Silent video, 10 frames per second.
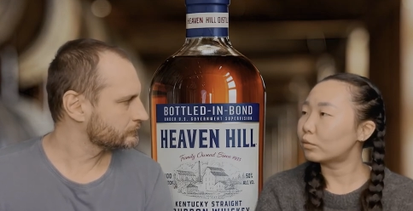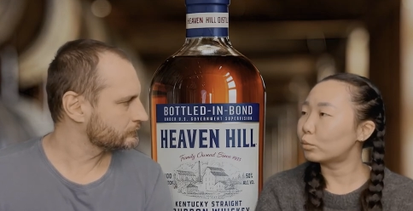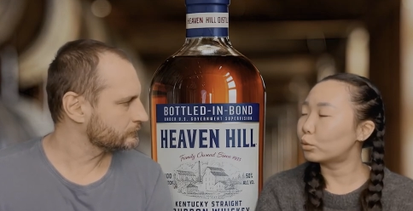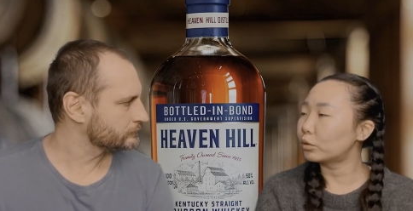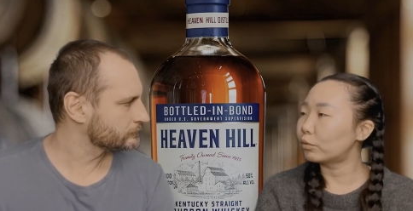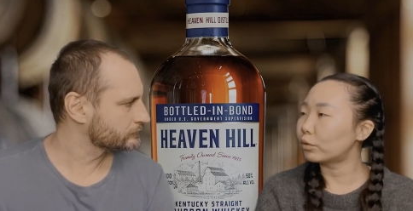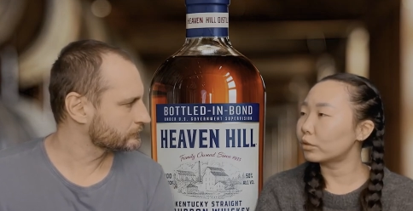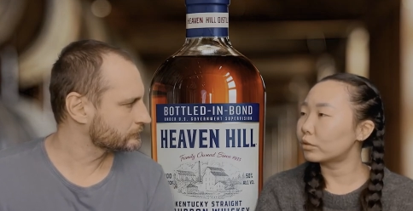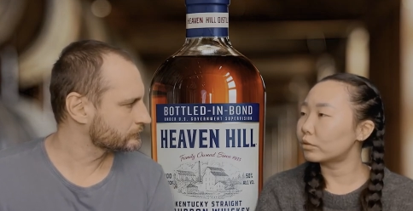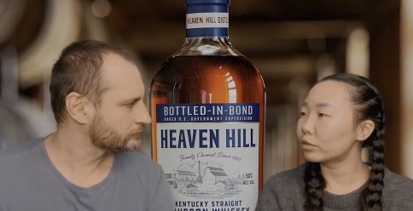Speaker 1: wood
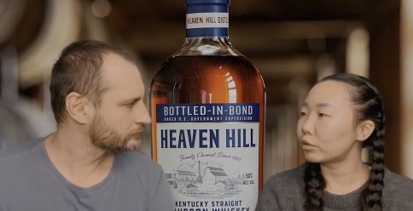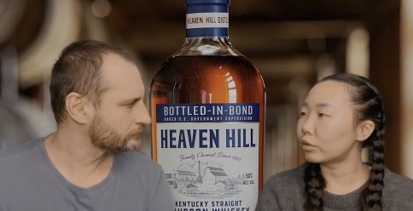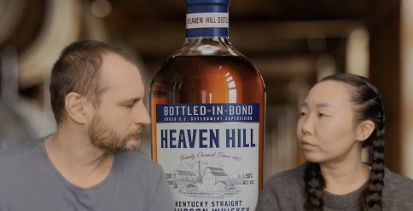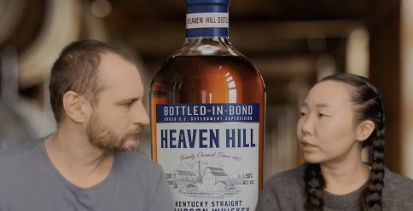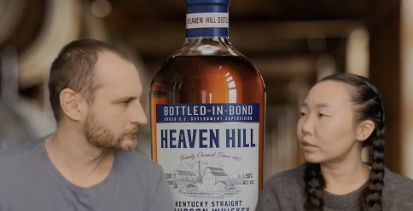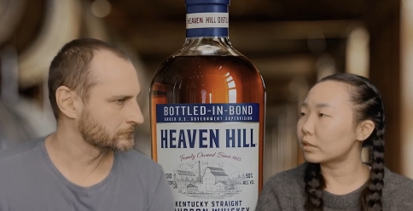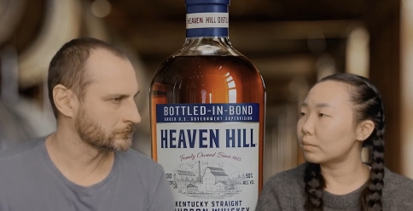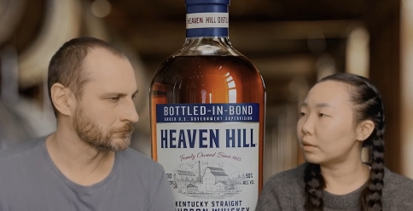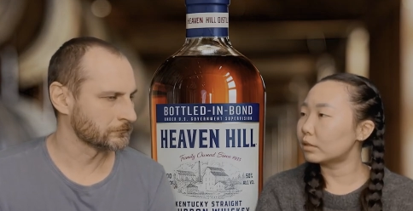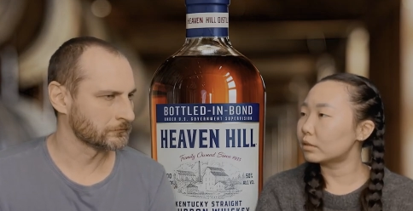for the reserve?
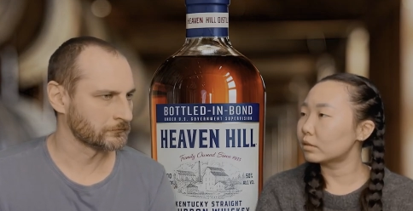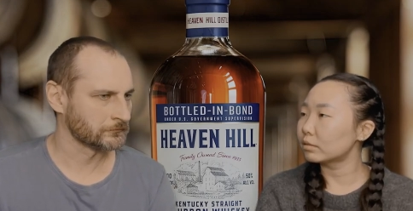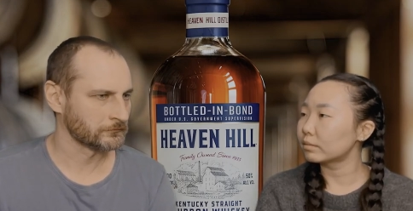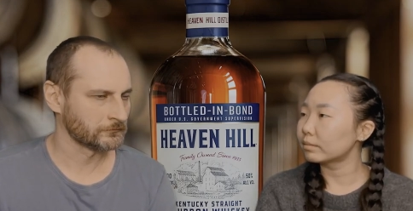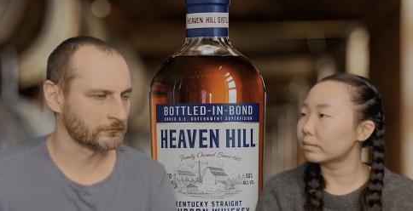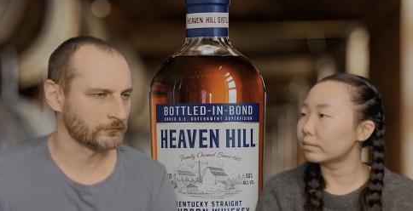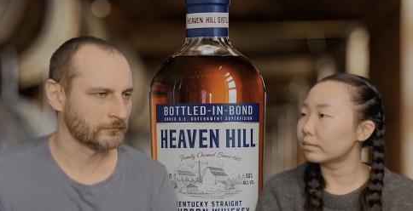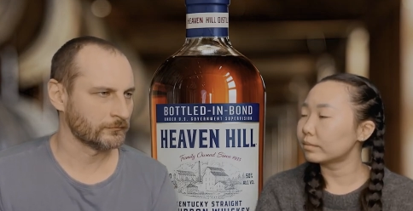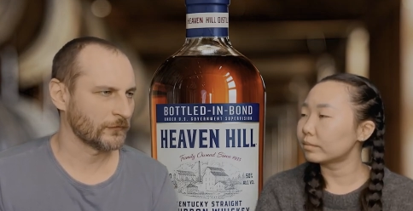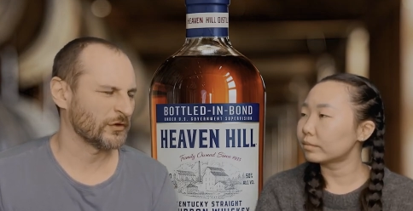60 bucks?
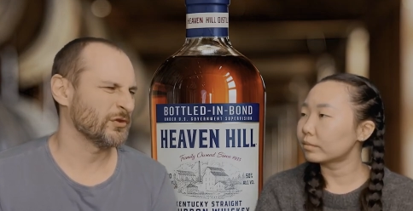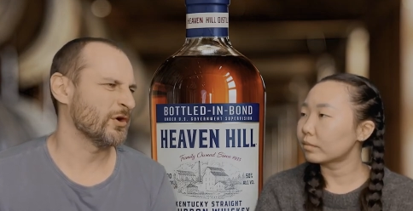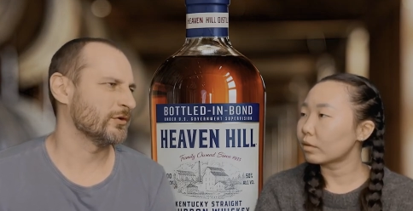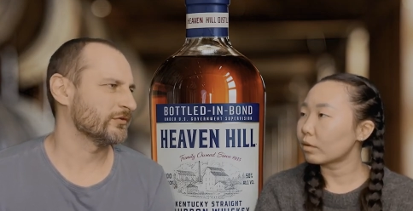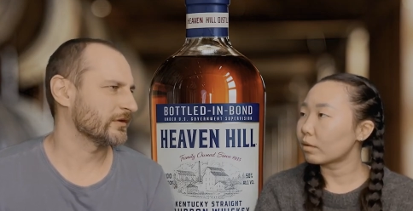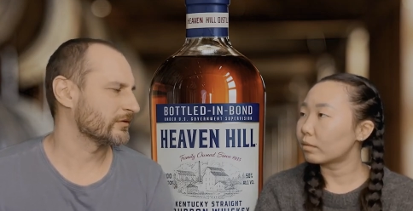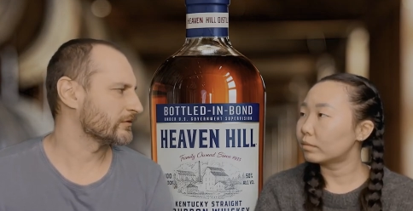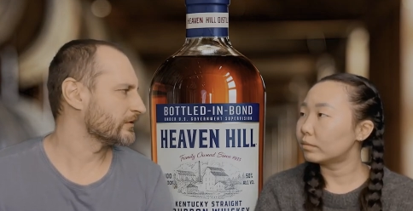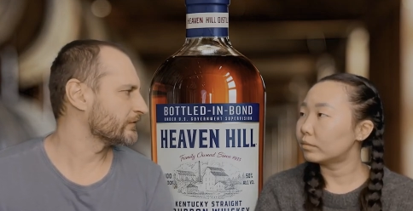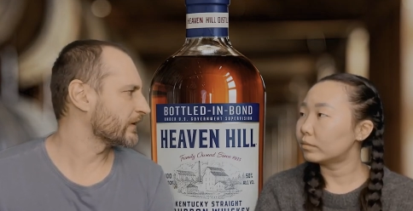
Speaker 2: No, it's like
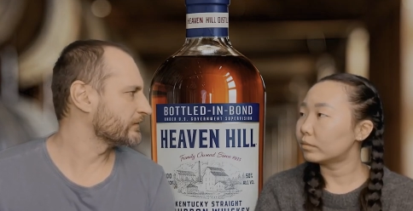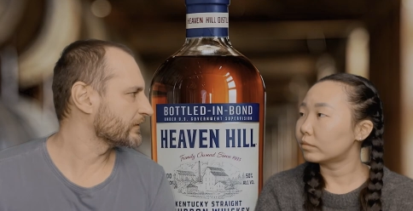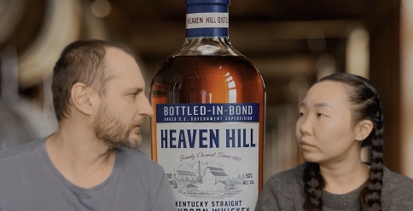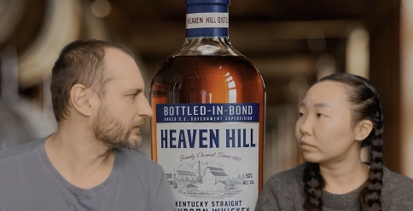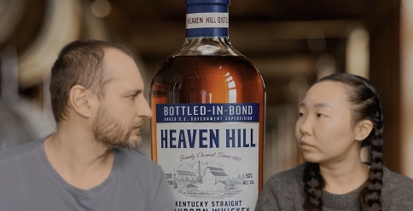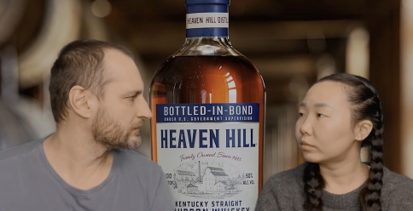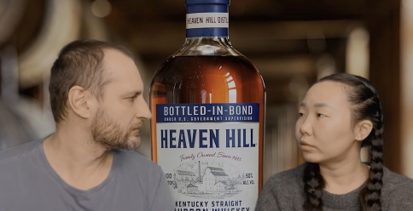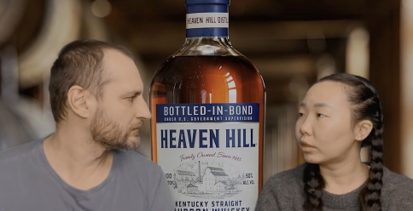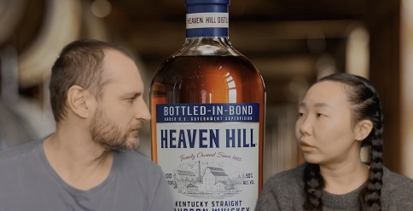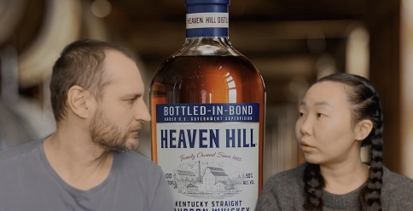35,
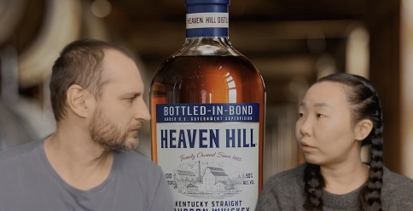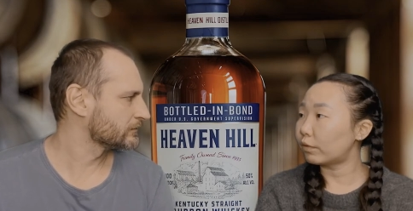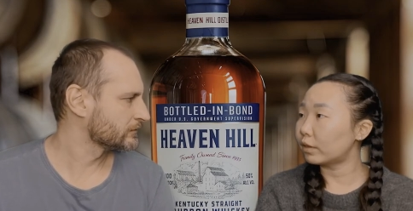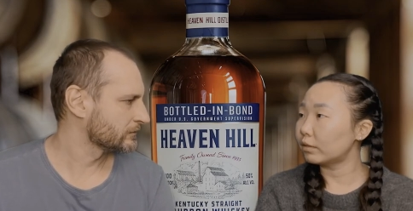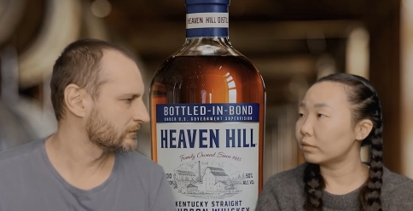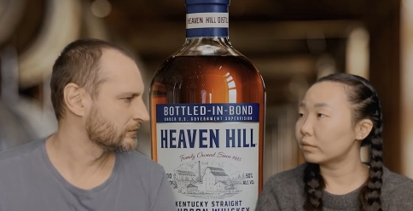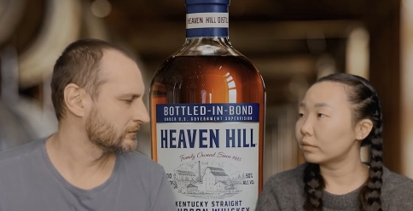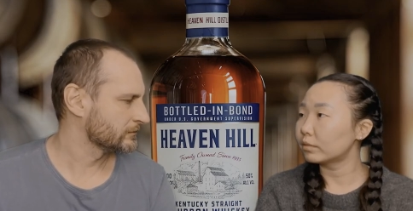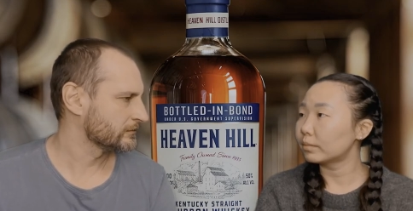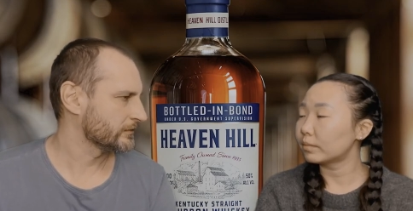35?
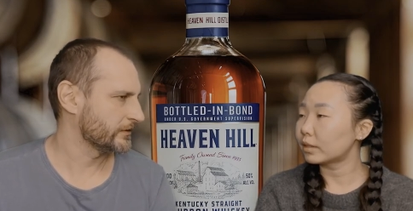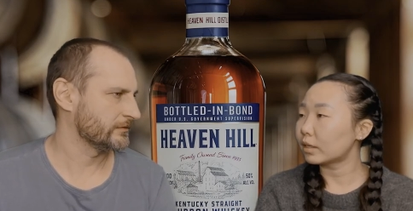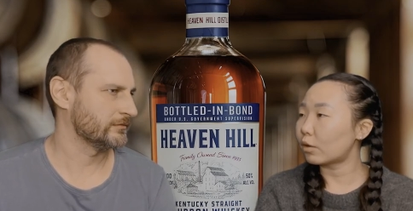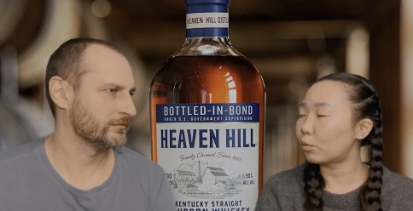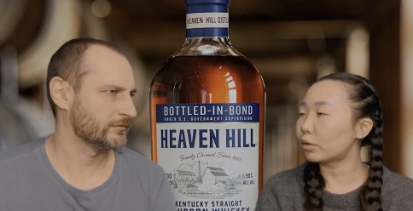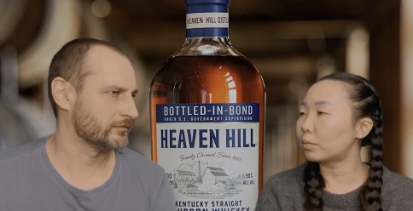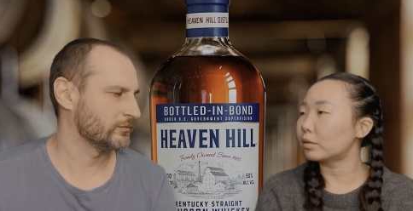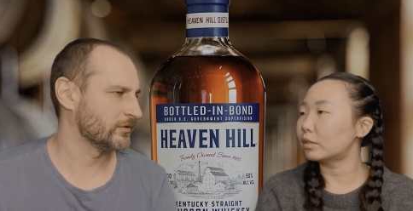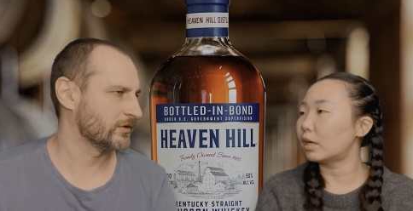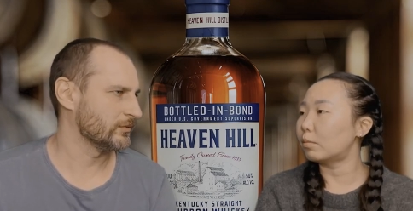And oh, what
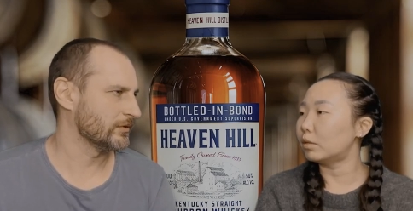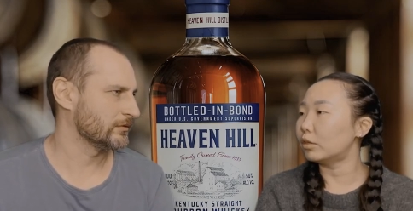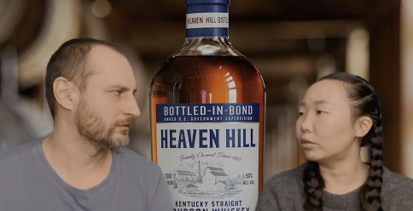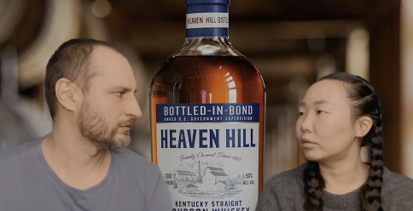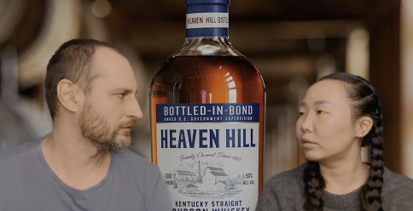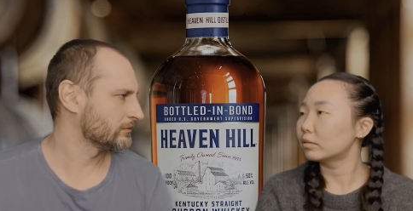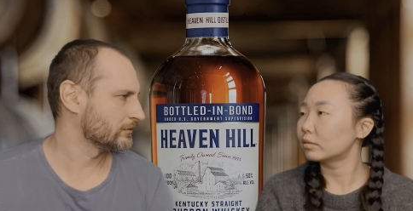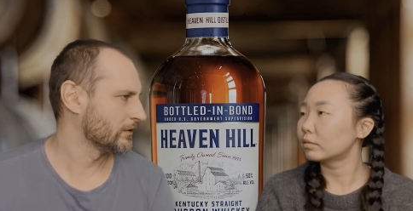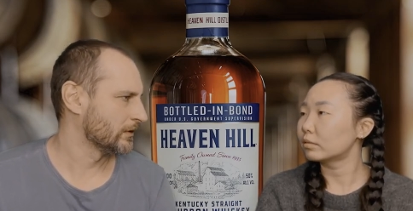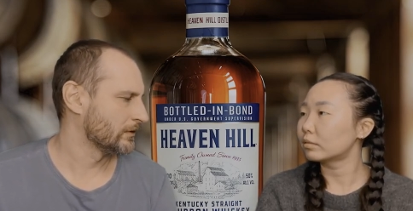about oh double oak?
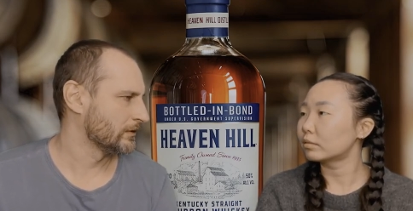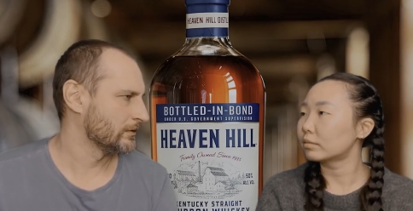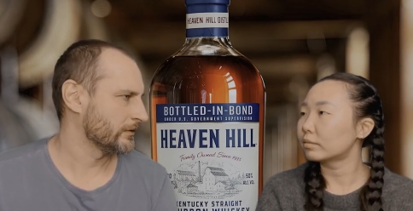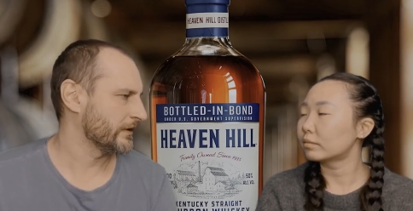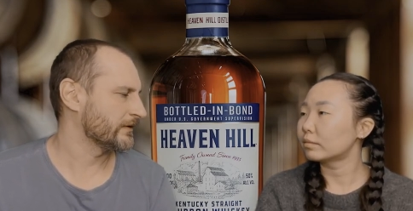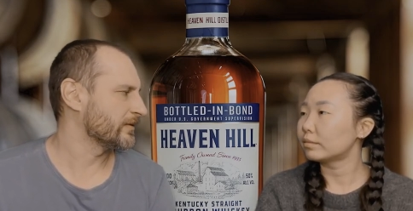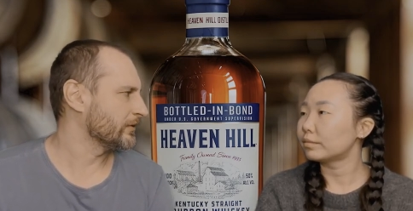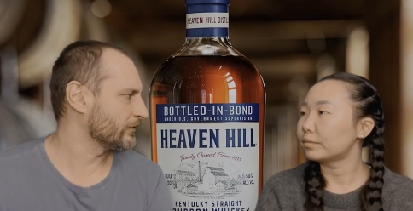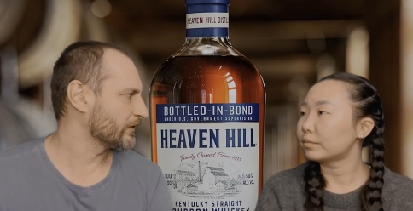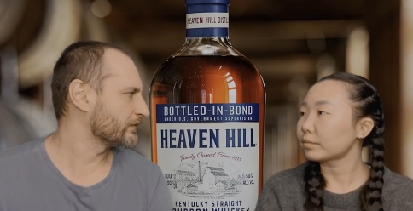Yeah, double oak is like